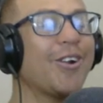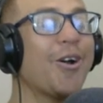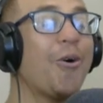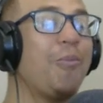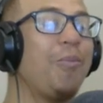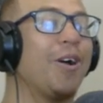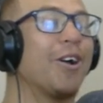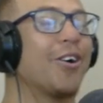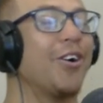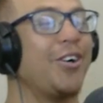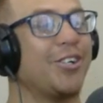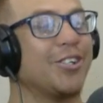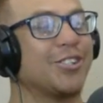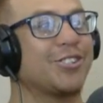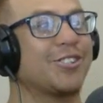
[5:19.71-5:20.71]
Oh my
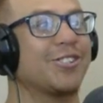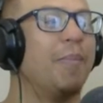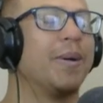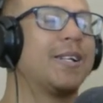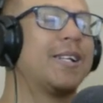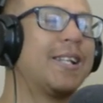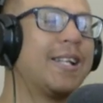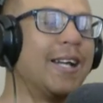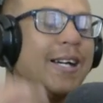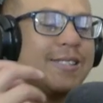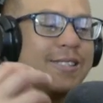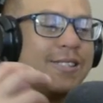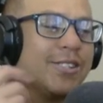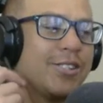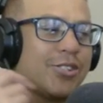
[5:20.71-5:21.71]
gosh. But
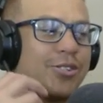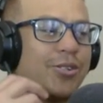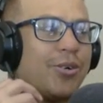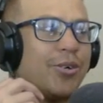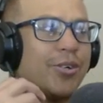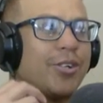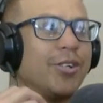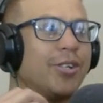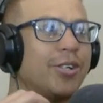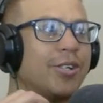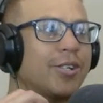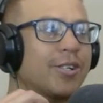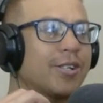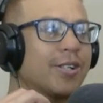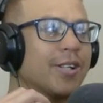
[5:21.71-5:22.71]
doesn't the sword look